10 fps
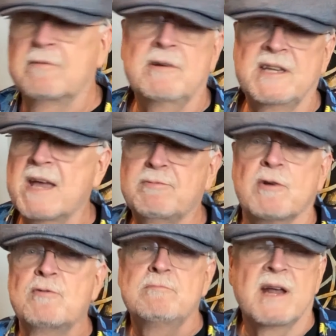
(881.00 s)
have kept
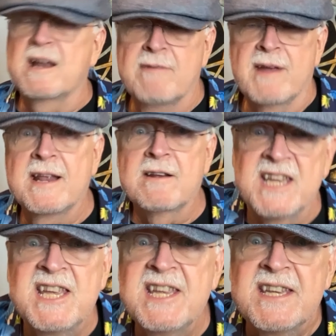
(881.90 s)
going, but I ran out of
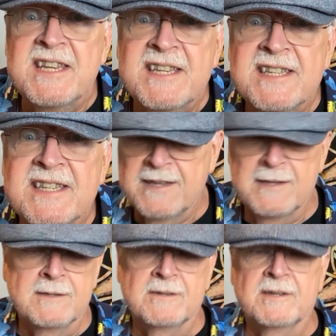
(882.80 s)
keys.
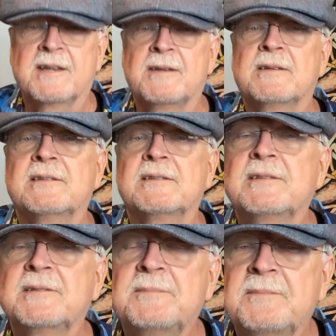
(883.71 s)
Okay,
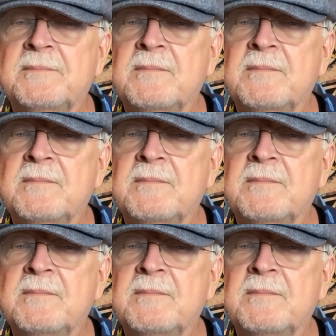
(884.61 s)
I'm